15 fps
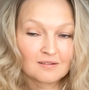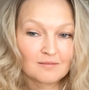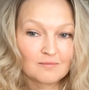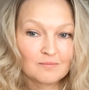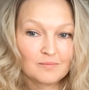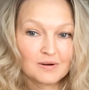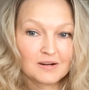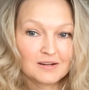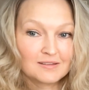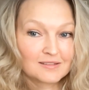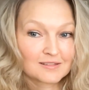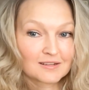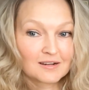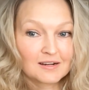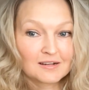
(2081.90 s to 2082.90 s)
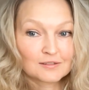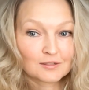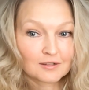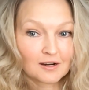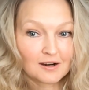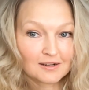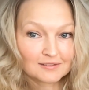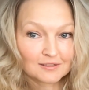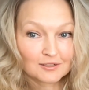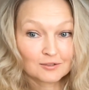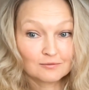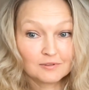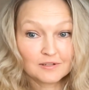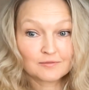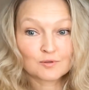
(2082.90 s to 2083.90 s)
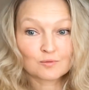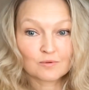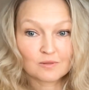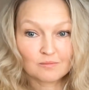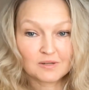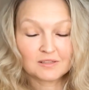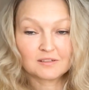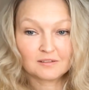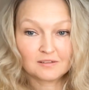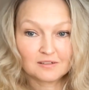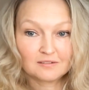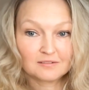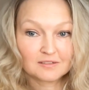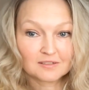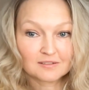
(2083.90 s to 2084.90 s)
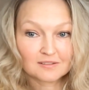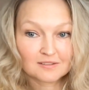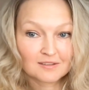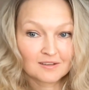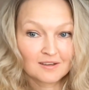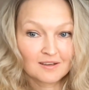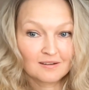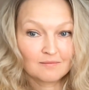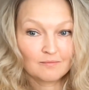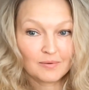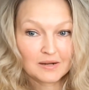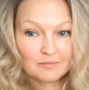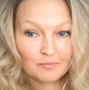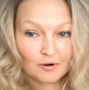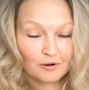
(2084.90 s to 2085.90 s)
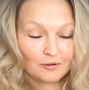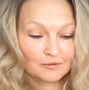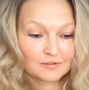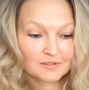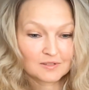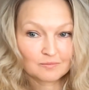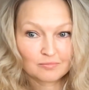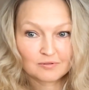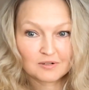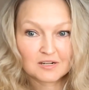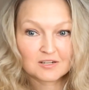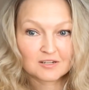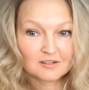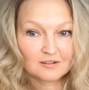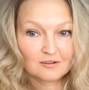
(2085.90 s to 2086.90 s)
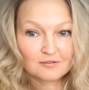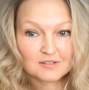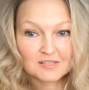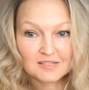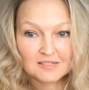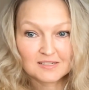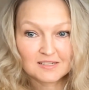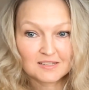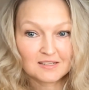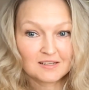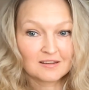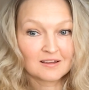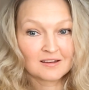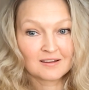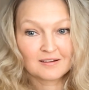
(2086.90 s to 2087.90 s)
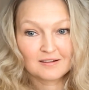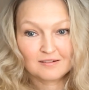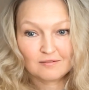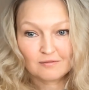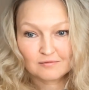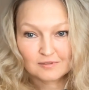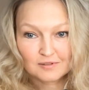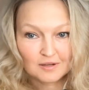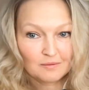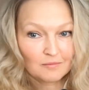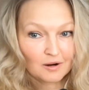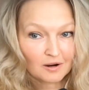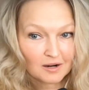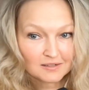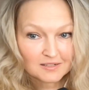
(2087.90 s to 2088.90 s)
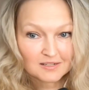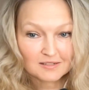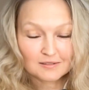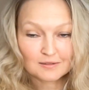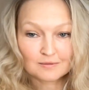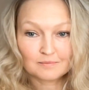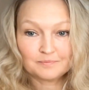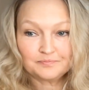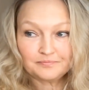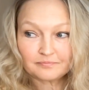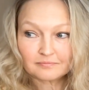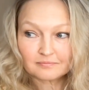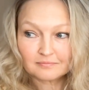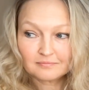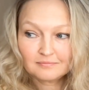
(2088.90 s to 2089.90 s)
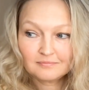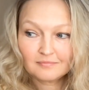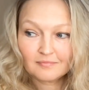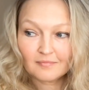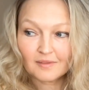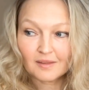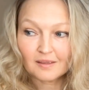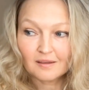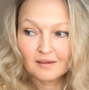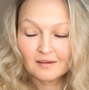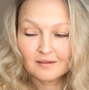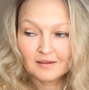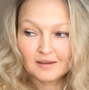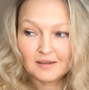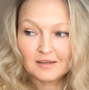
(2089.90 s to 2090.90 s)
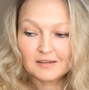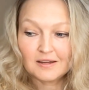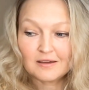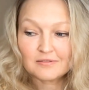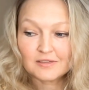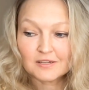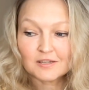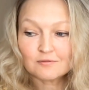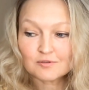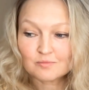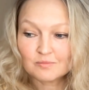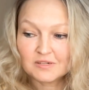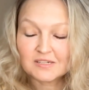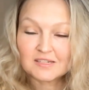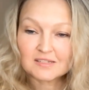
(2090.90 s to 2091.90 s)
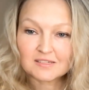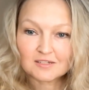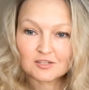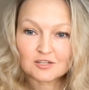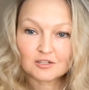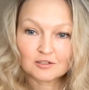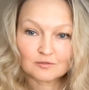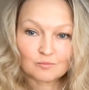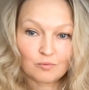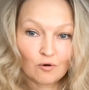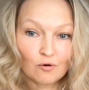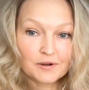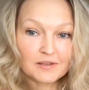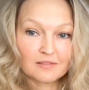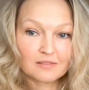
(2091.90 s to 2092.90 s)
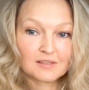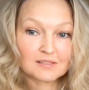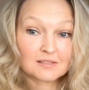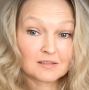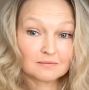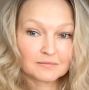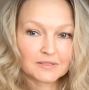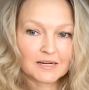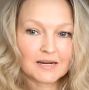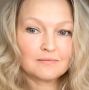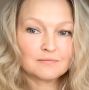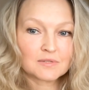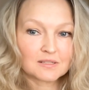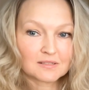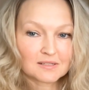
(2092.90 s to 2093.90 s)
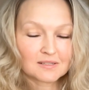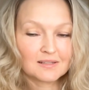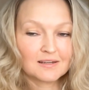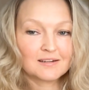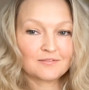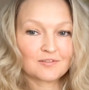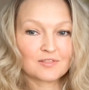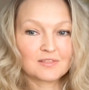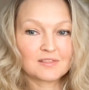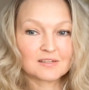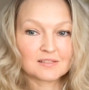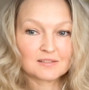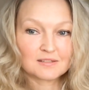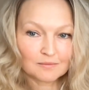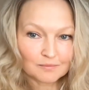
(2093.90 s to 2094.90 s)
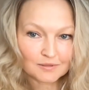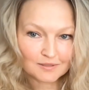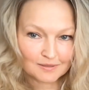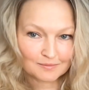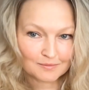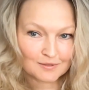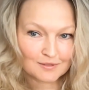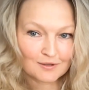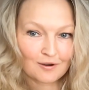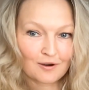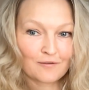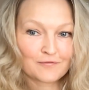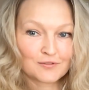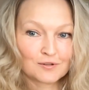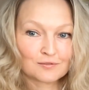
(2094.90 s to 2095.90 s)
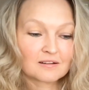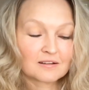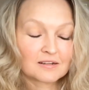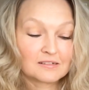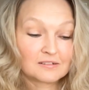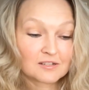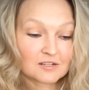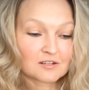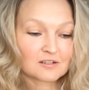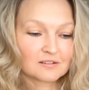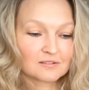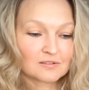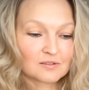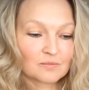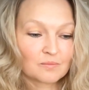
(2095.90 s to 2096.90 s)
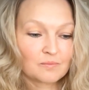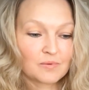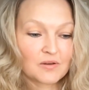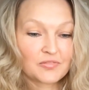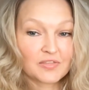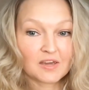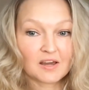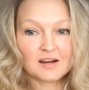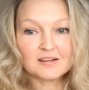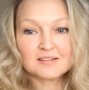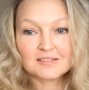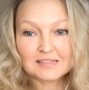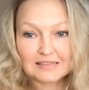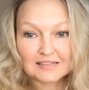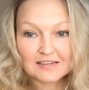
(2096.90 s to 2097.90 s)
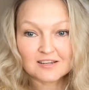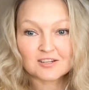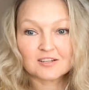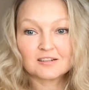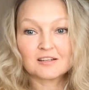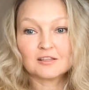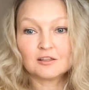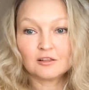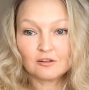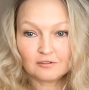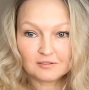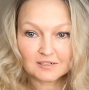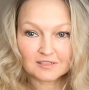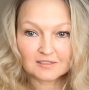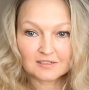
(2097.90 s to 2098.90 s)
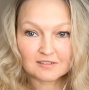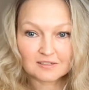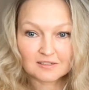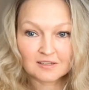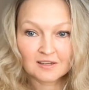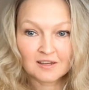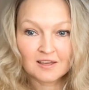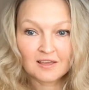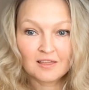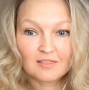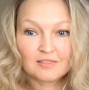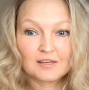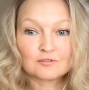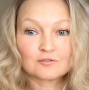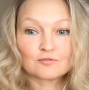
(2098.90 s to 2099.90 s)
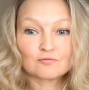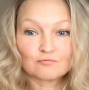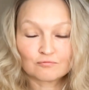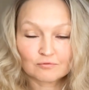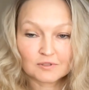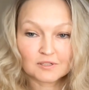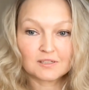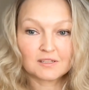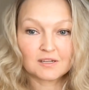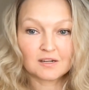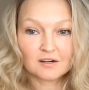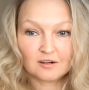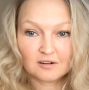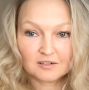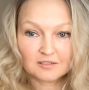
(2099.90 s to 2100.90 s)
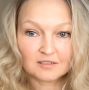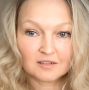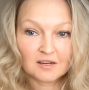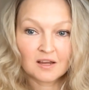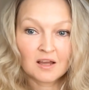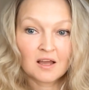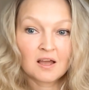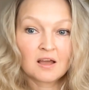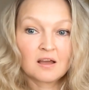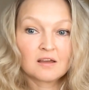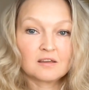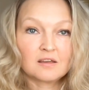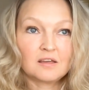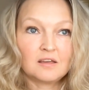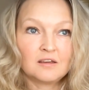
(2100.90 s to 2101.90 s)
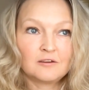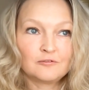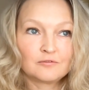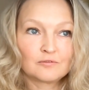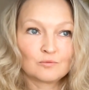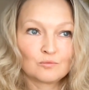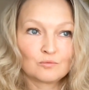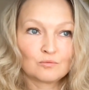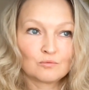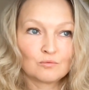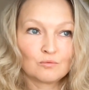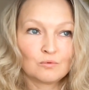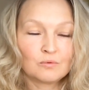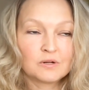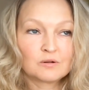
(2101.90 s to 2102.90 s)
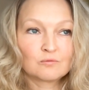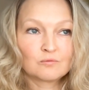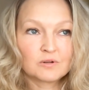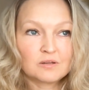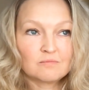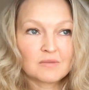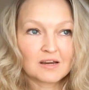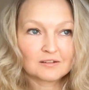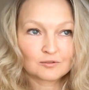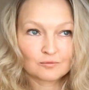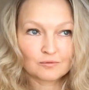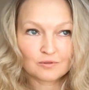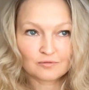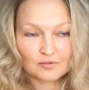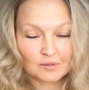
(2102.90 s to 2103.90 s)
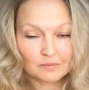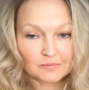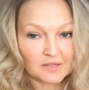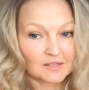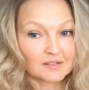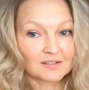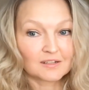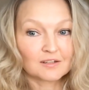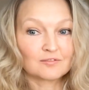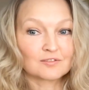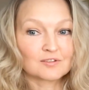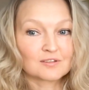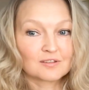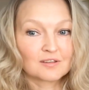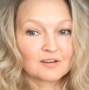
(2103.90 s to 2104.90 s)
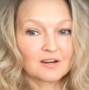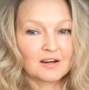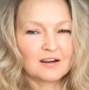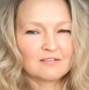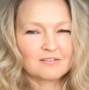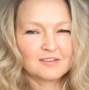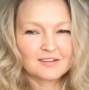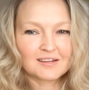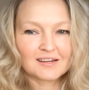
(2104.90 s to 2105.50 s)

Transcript: by this guy Scott, who lives with mental illness. bipolar, depression, OCD, some autism. And I think he was making such a good point that sometimes it's not even the symptoms of those conditions, but the isolation and loneliness that's really hard. And when we met with some caregivers, I think I